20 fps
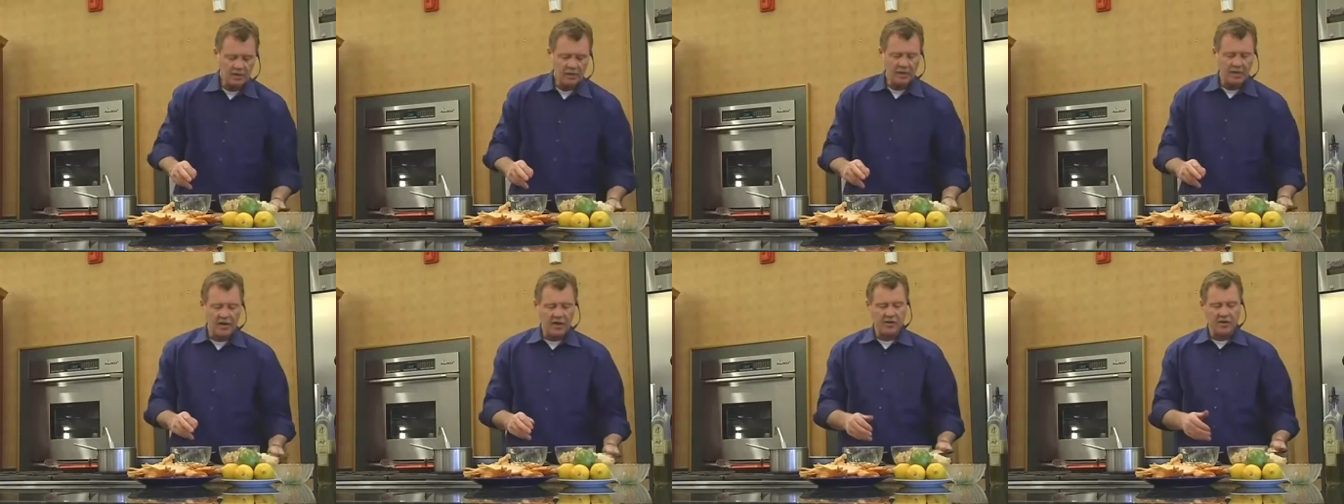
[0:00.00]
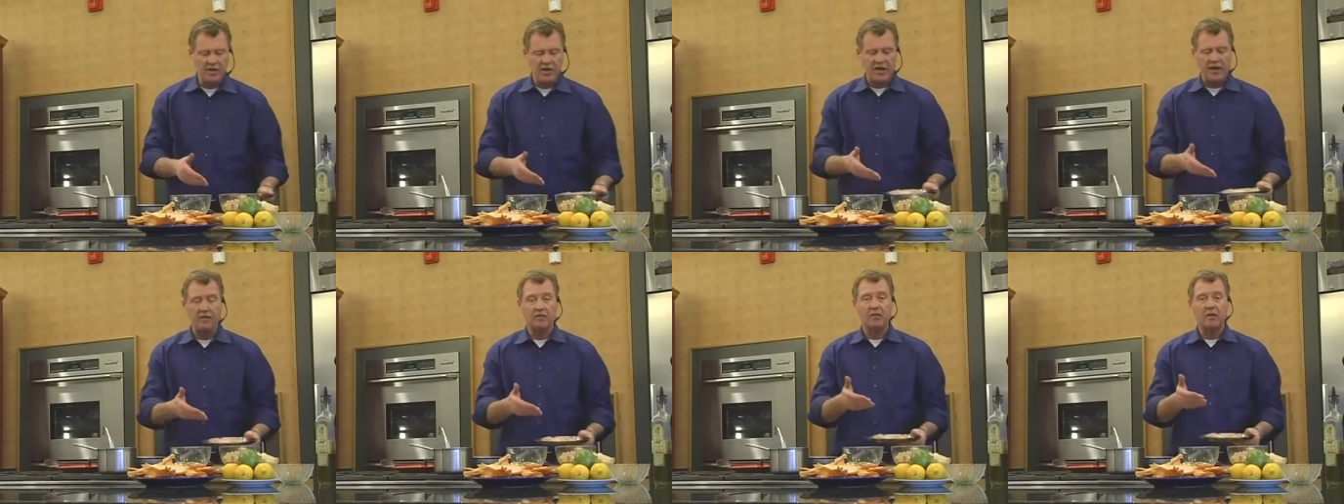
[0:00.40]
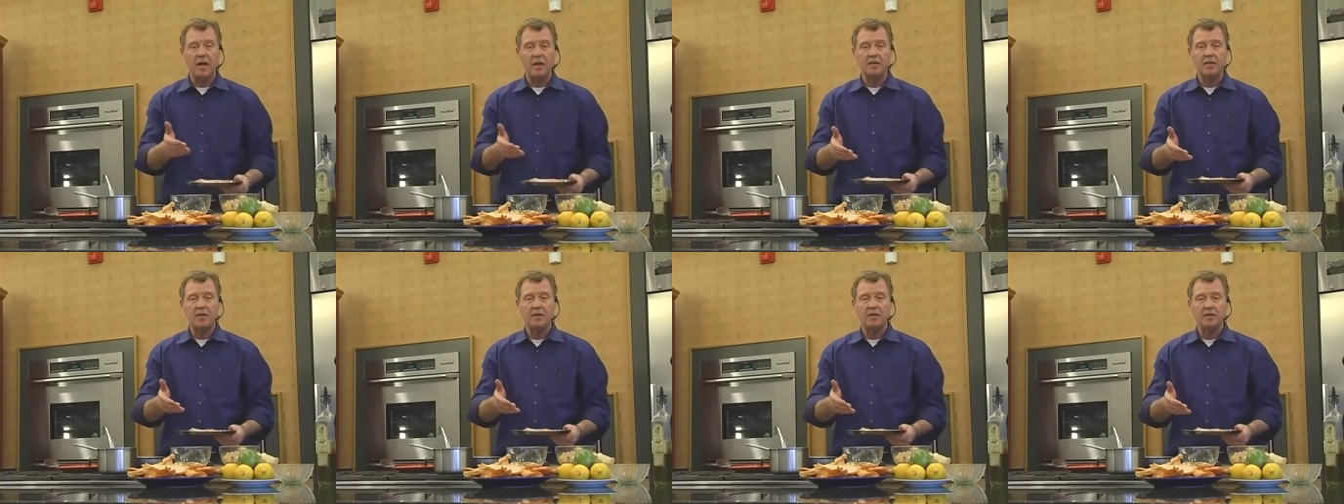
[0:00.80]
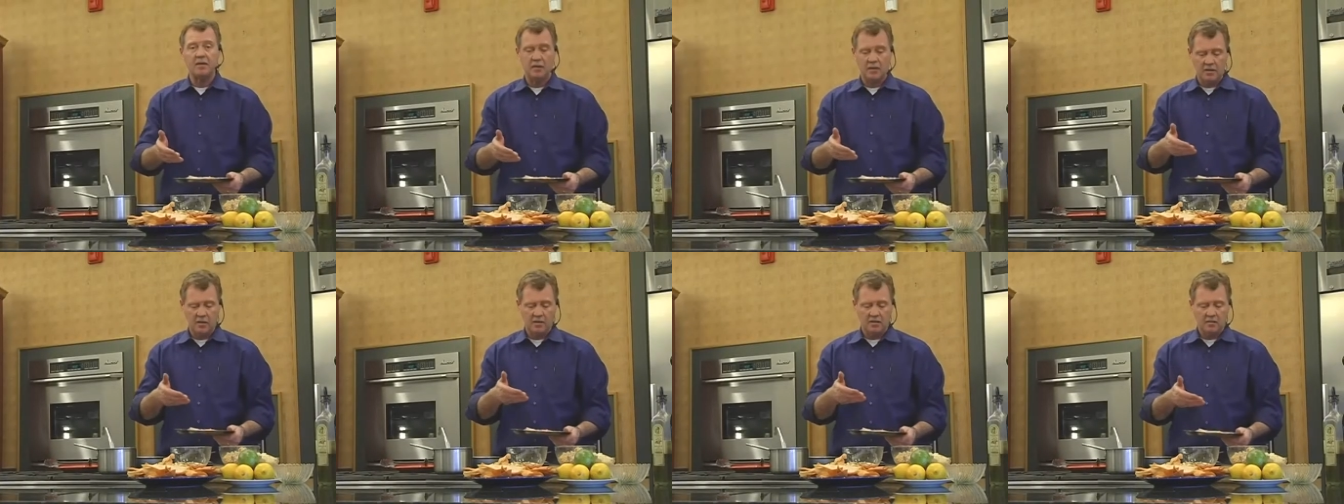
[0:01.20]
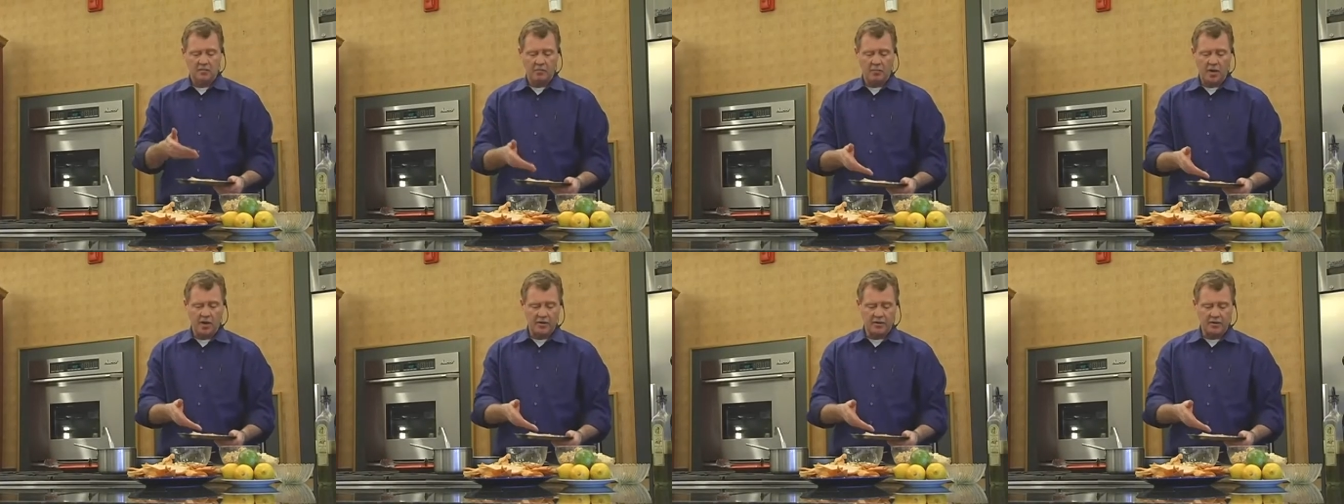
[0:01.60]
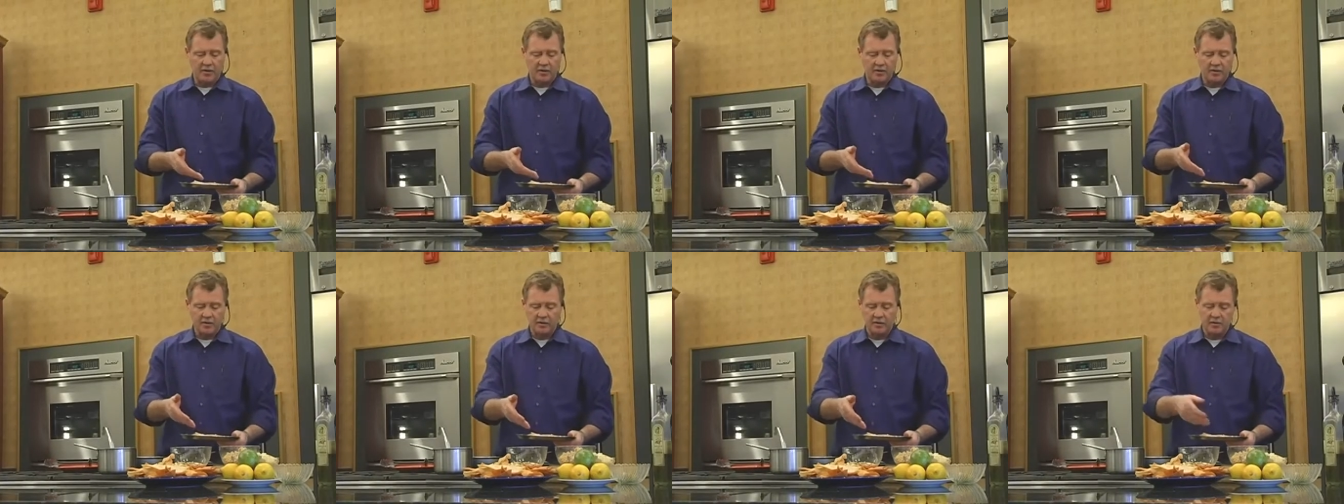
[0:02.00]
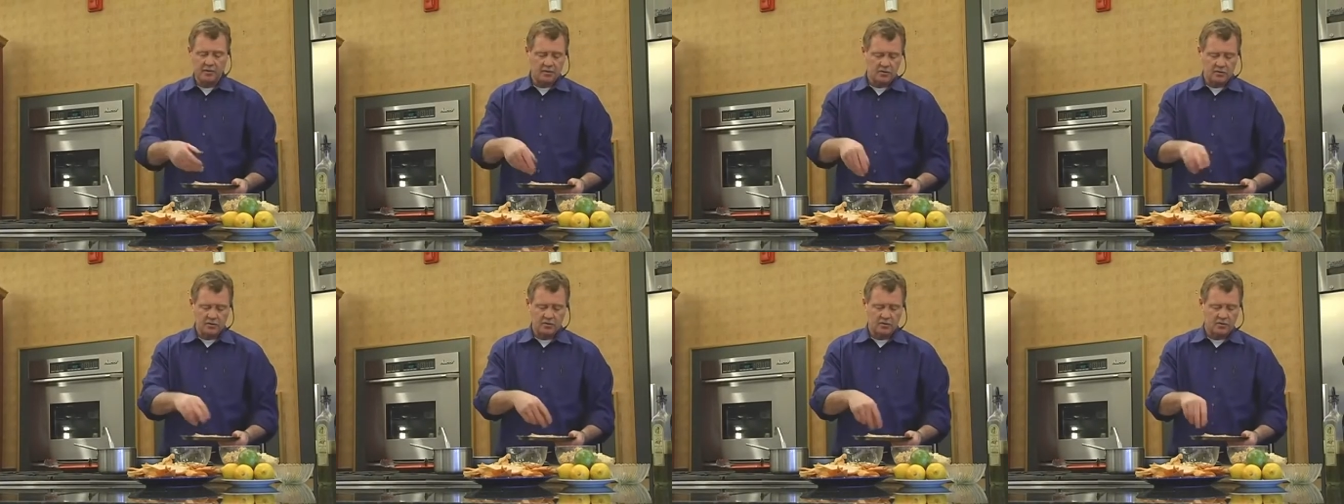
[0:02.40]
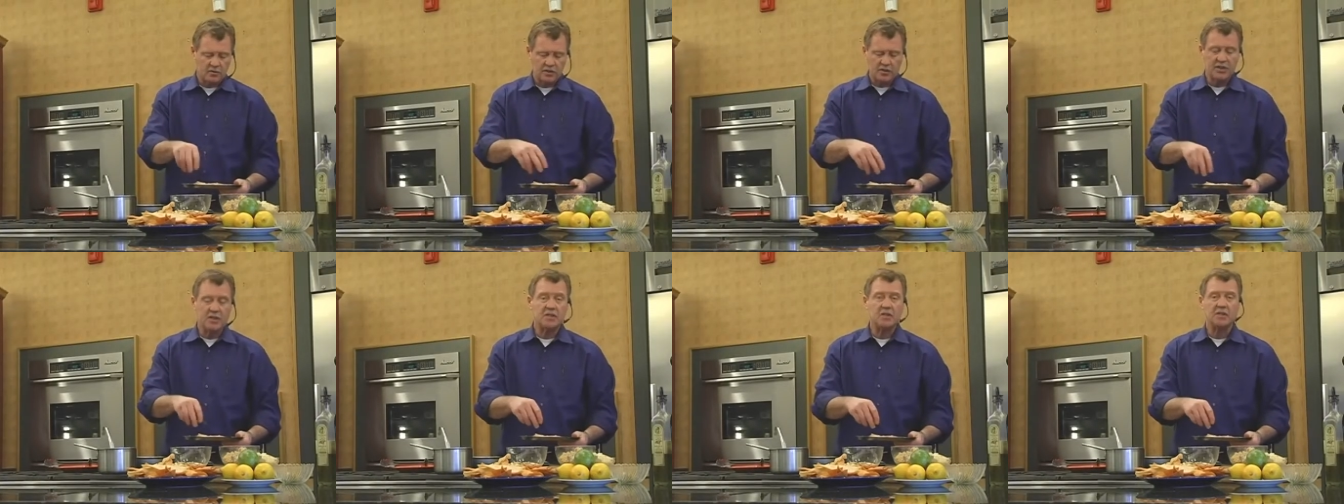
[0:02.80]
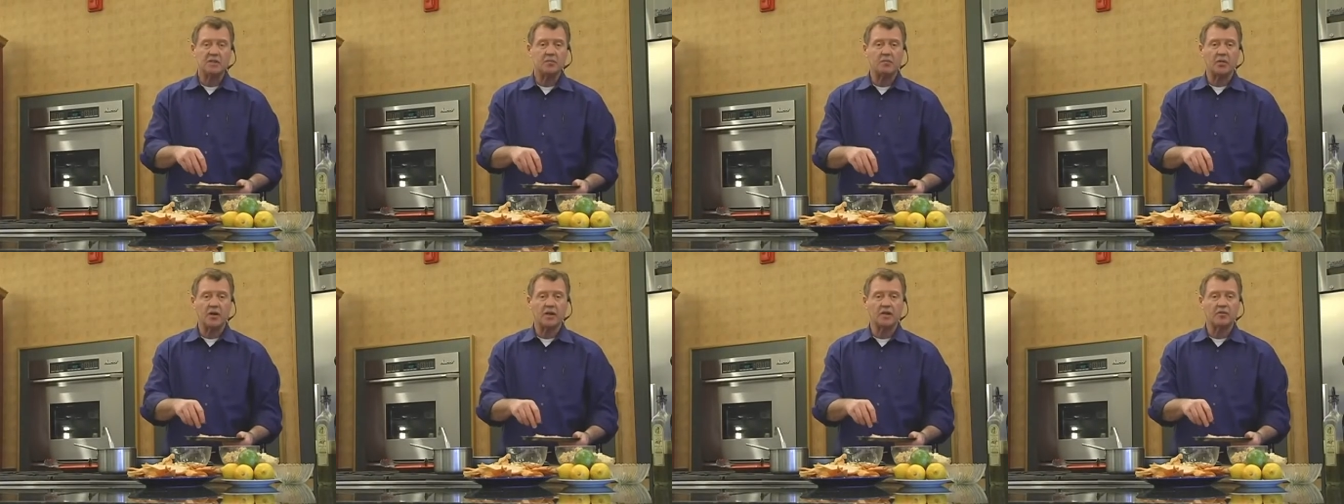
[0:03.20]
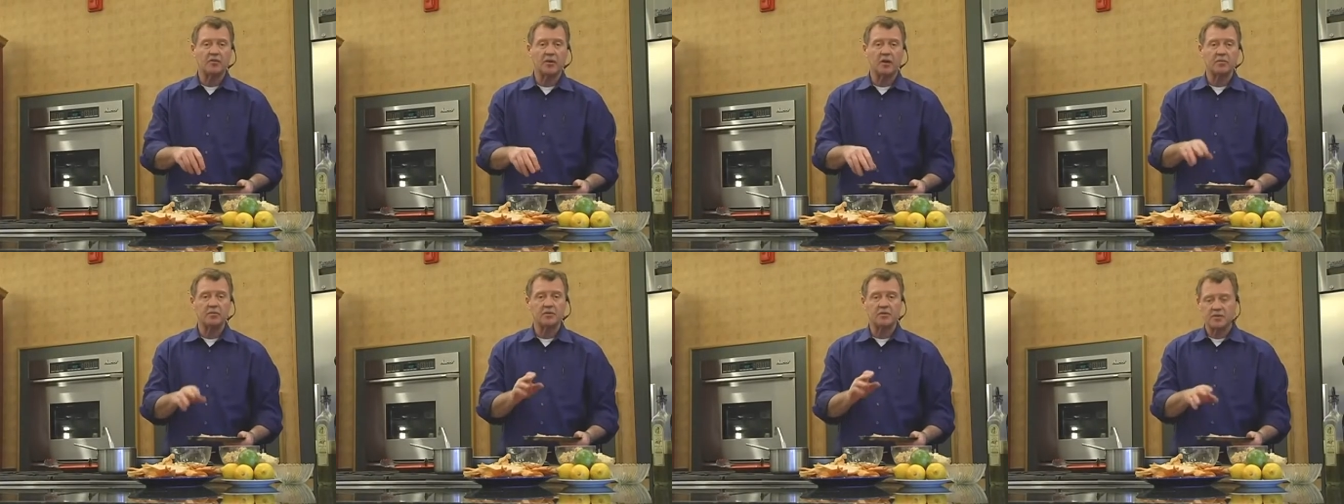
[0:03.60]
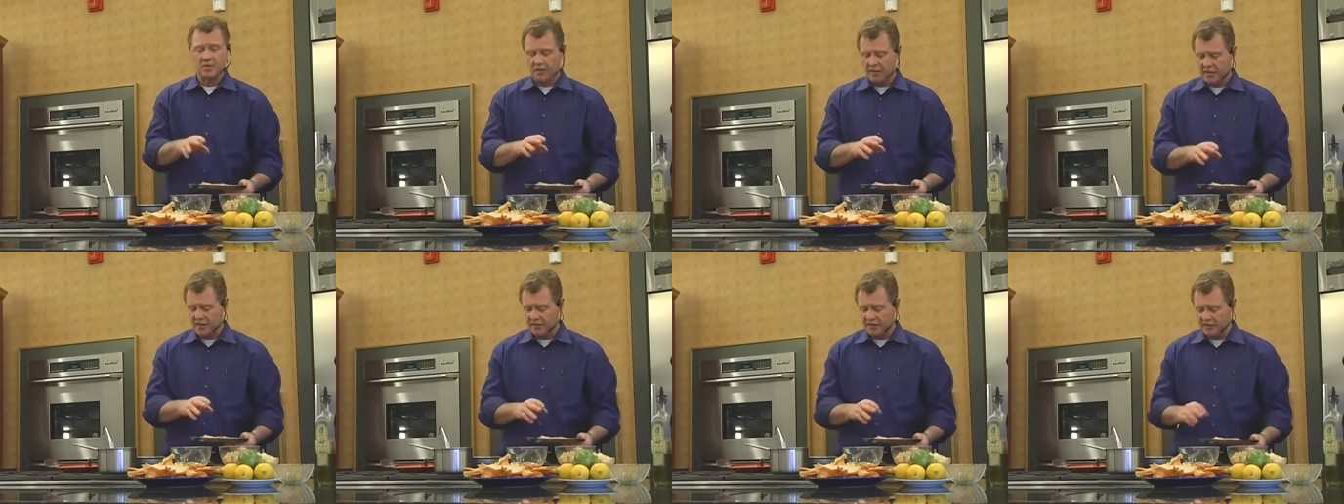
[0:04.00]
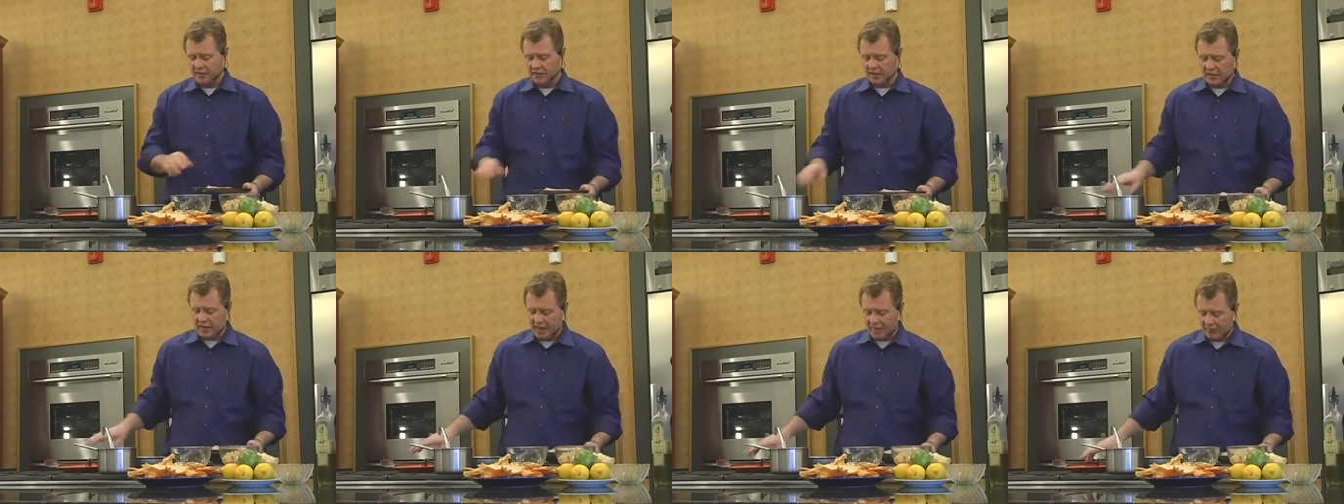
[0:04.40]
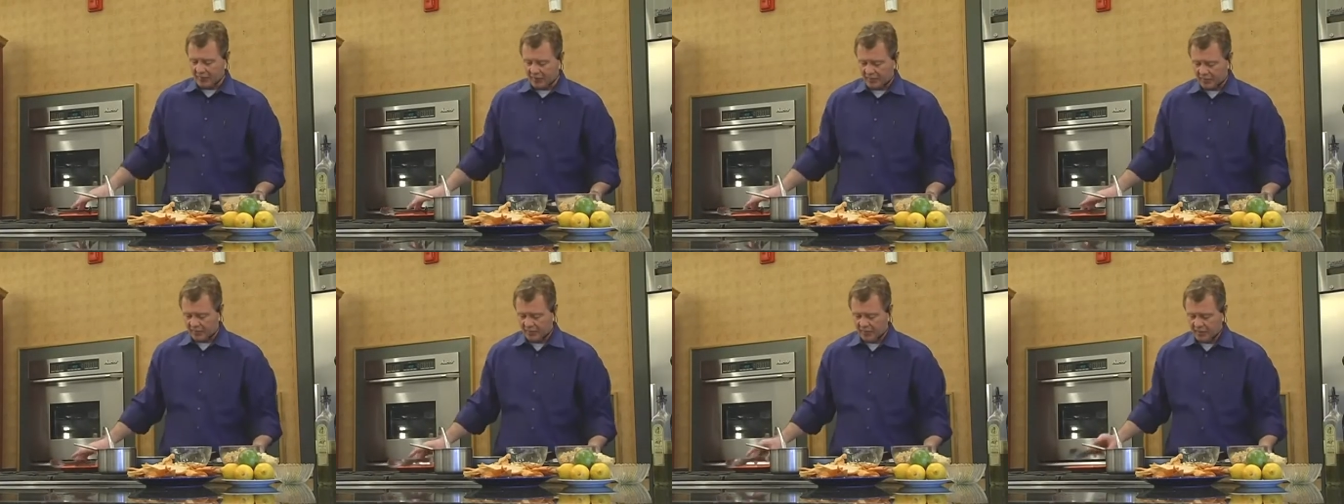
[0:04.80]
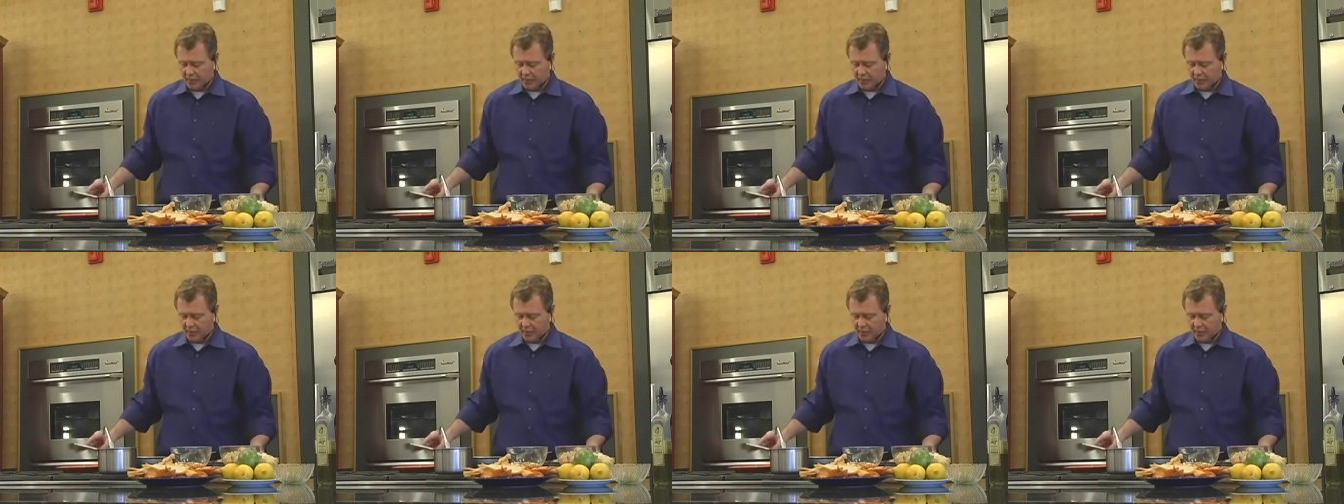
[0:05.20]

And now you have lemon, butter, seasoned breadcrumbs, and the tilapia.